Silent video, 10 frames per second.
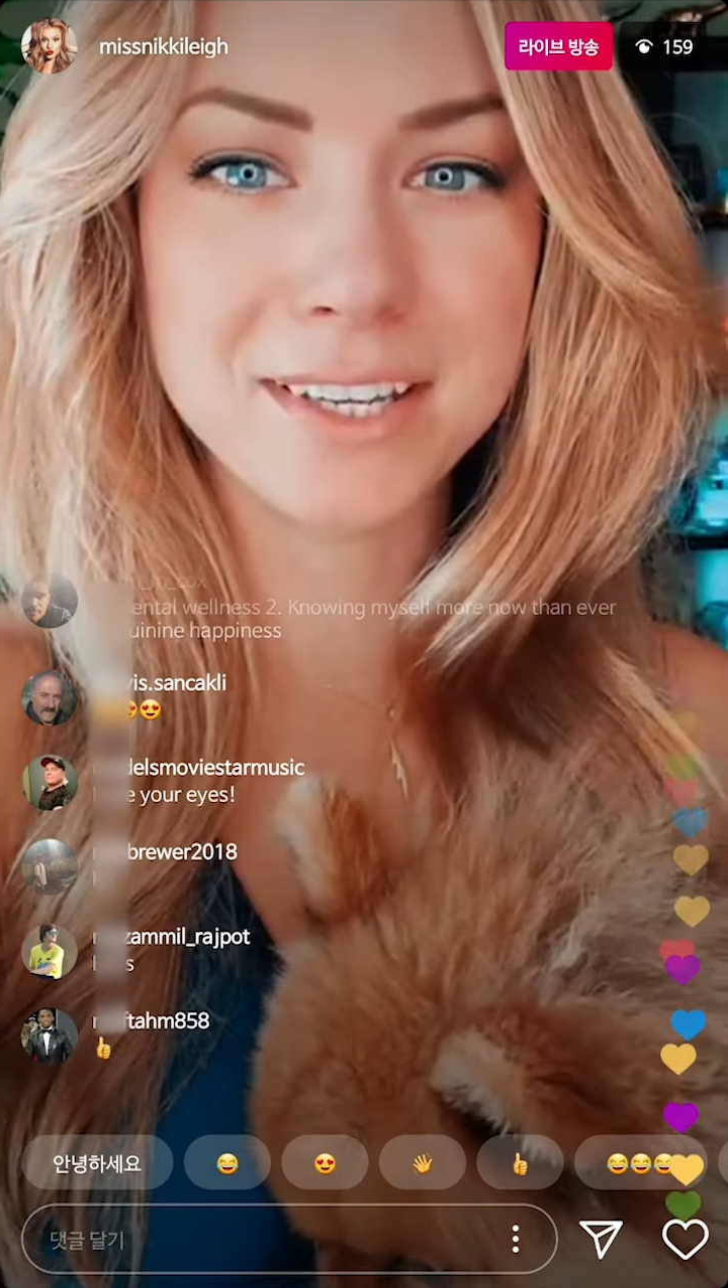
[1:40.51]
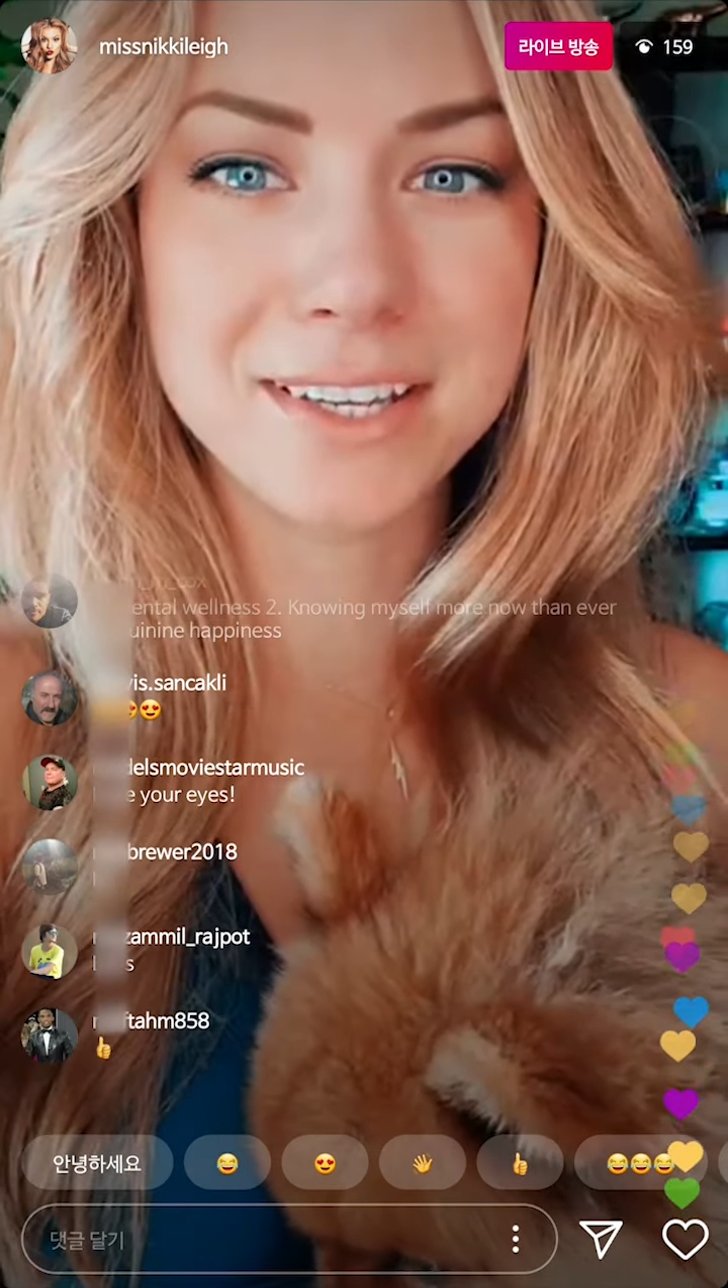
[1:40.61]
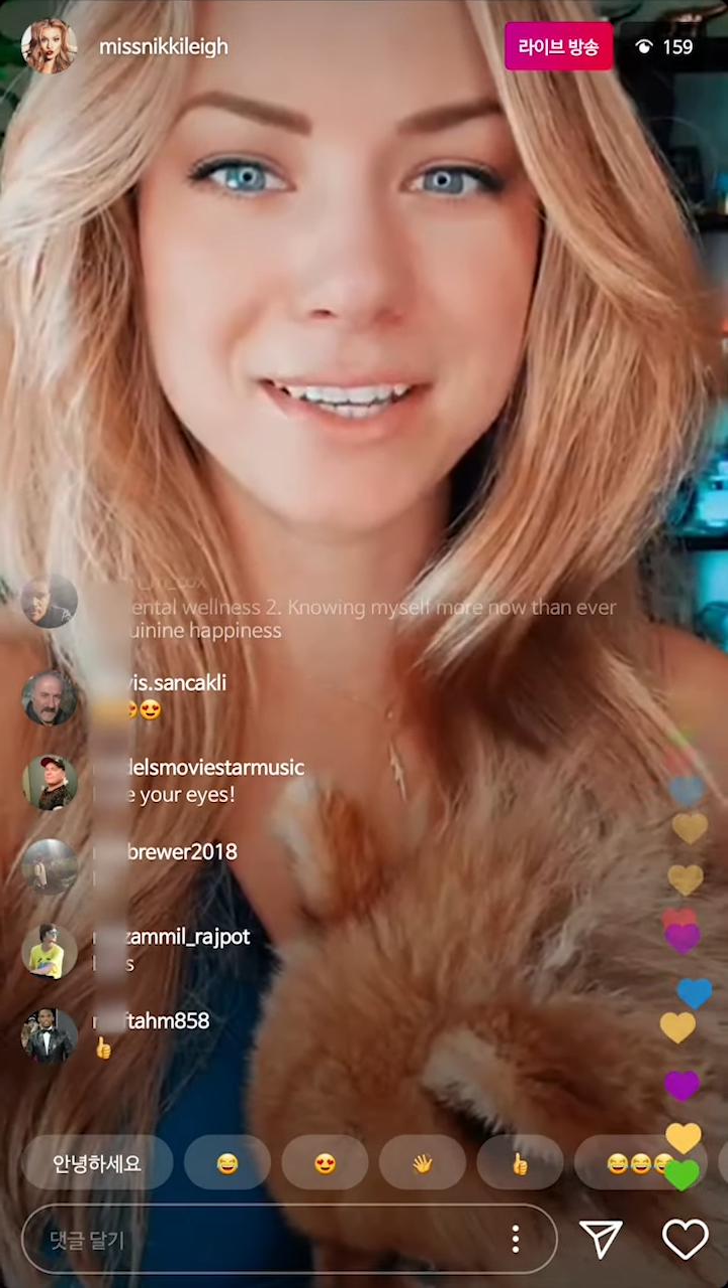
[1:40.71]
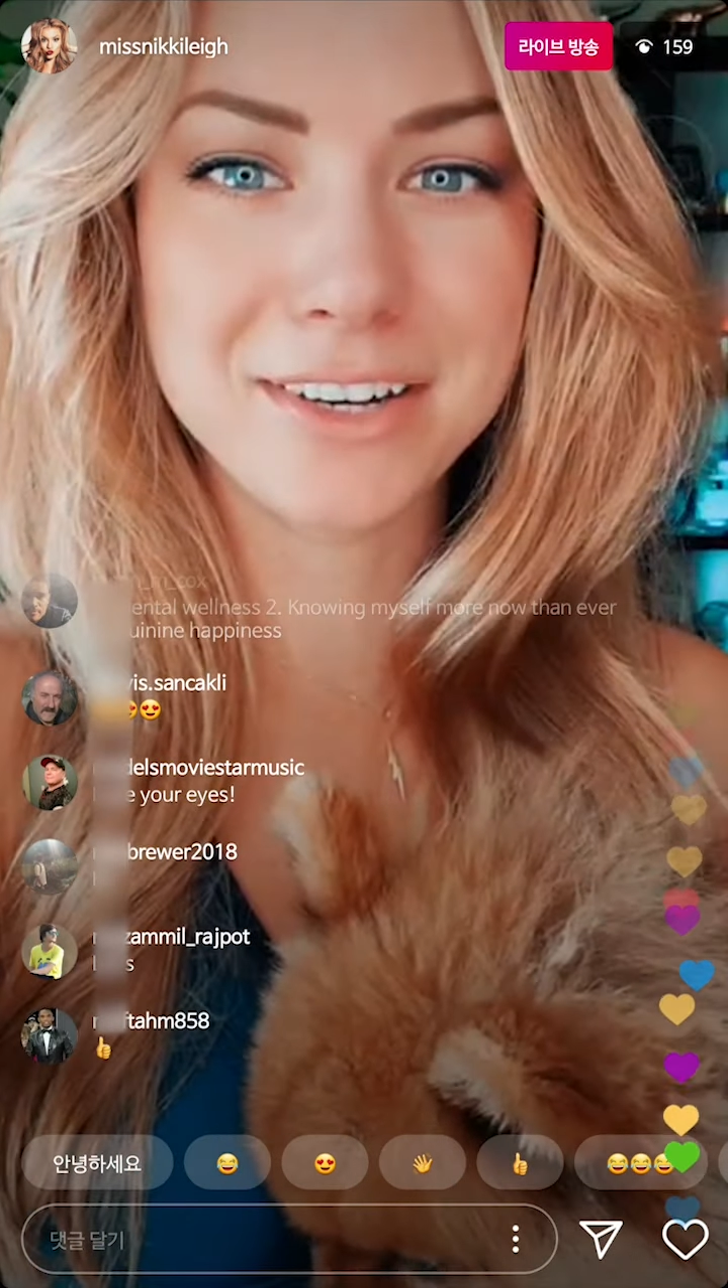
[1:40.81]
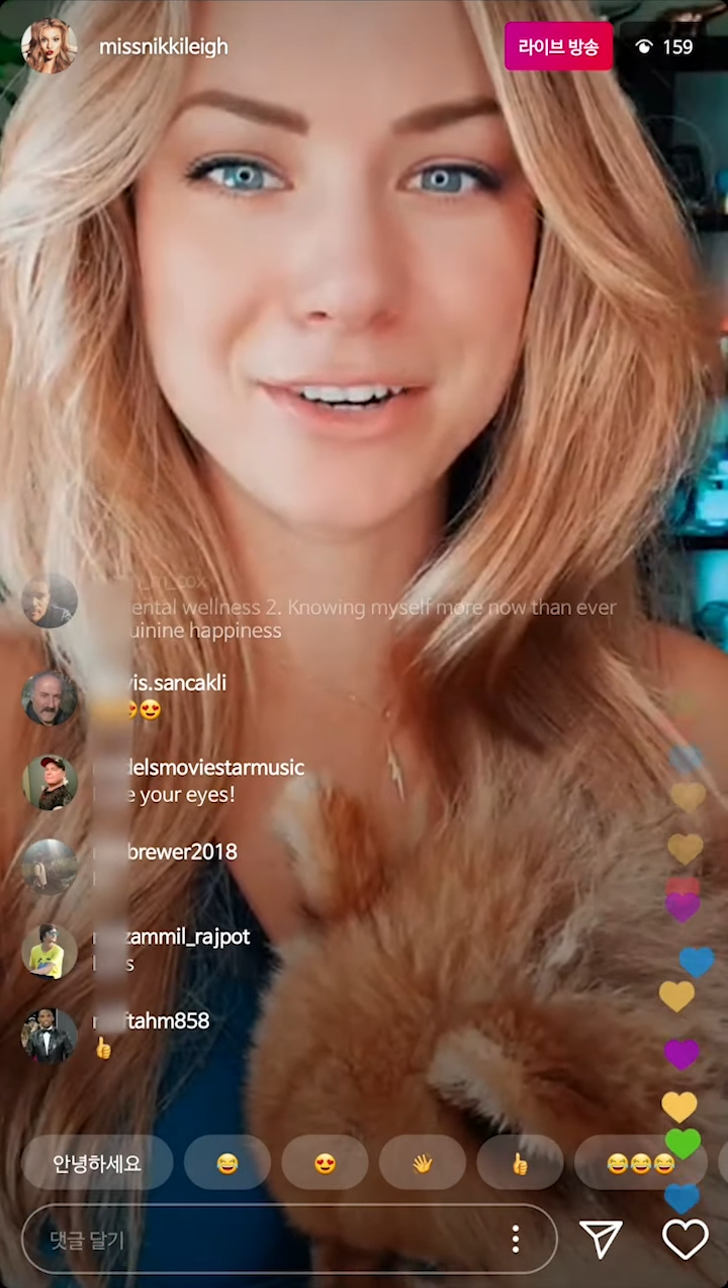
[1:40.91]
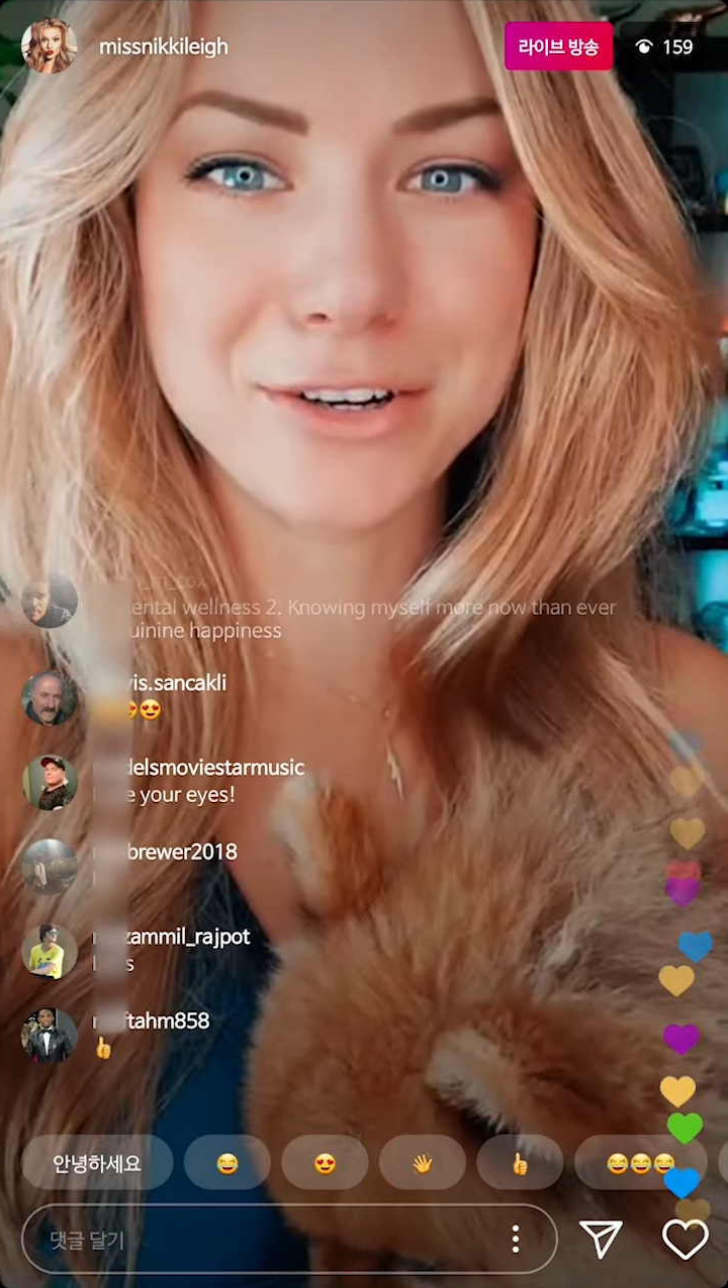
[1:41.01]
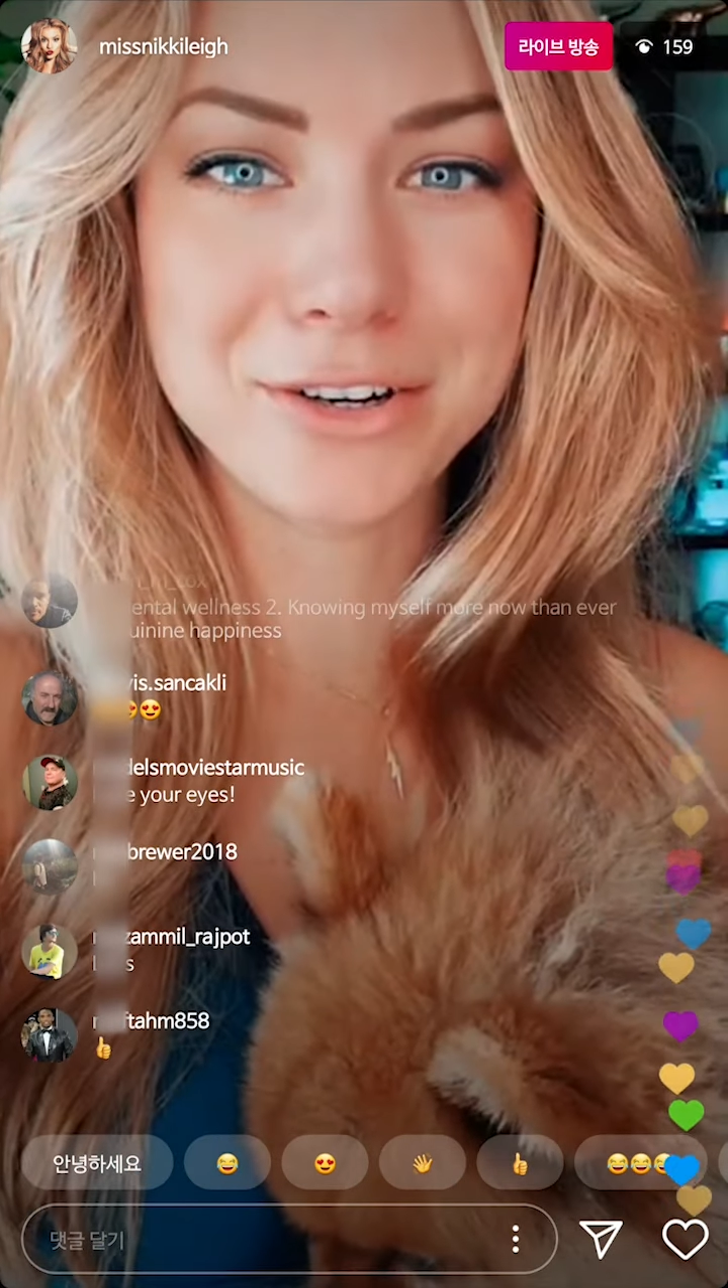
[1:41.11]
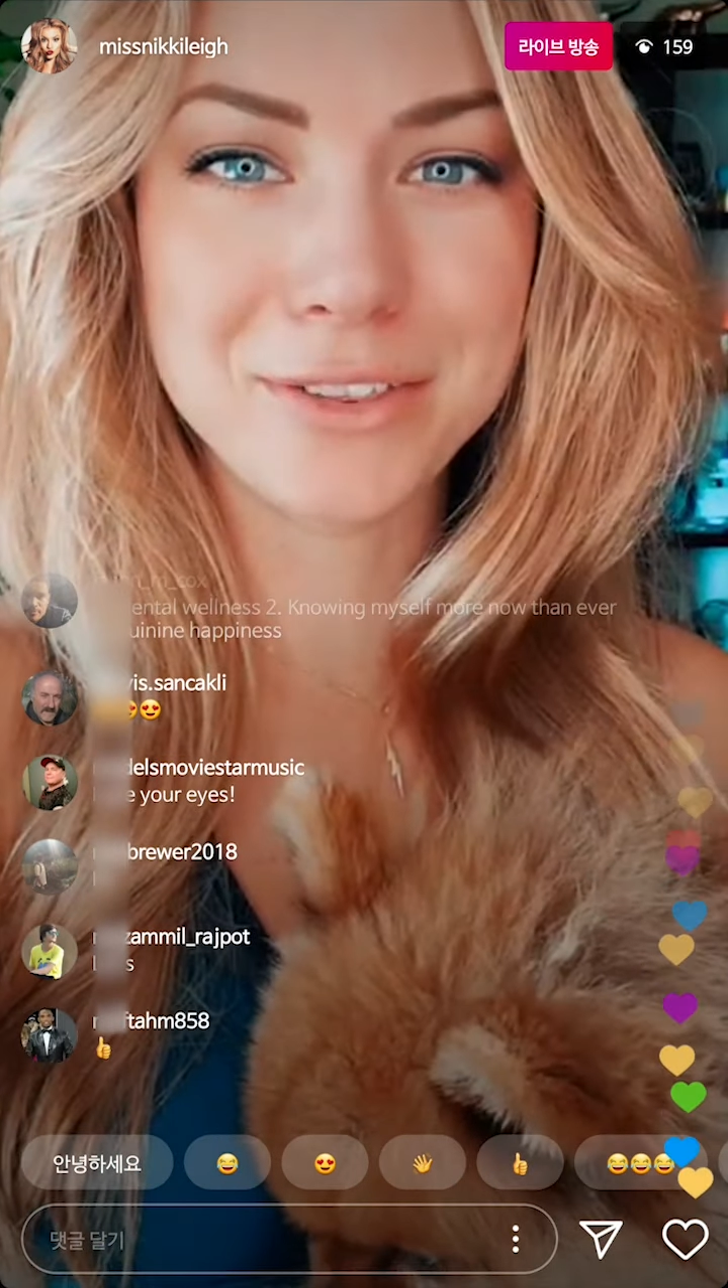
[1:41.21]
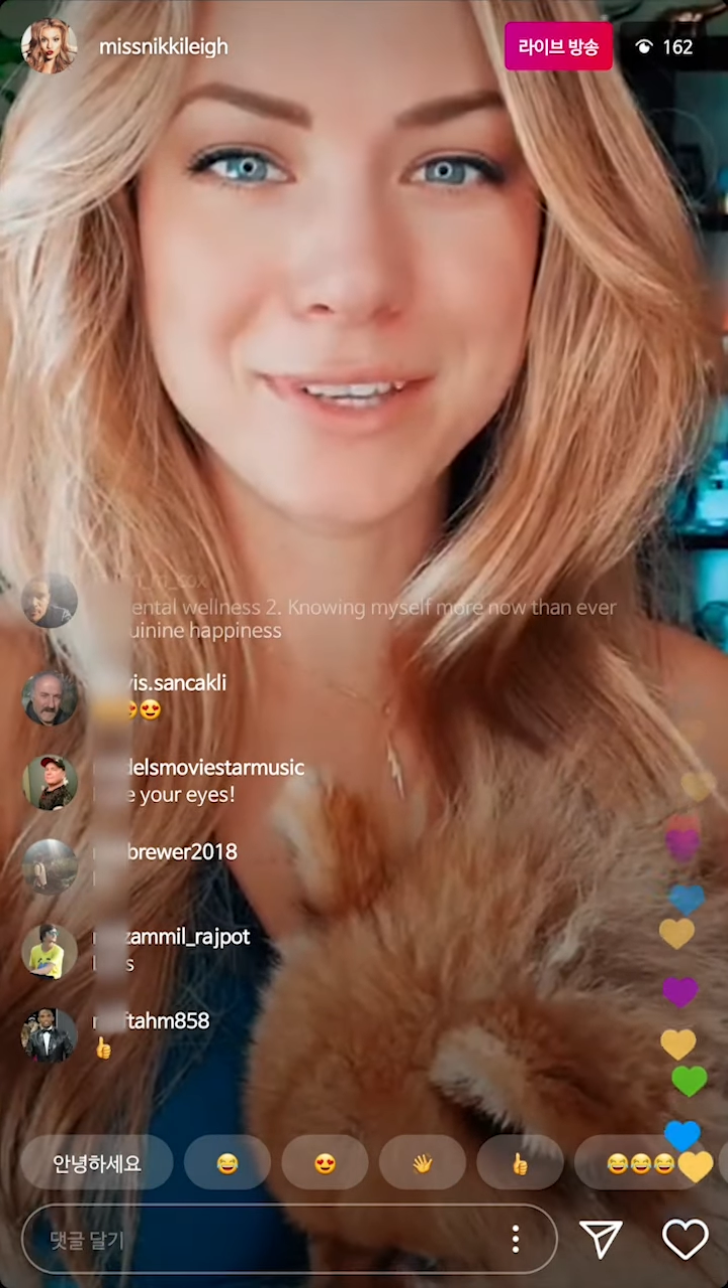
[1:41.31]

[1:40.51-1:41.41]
in Earth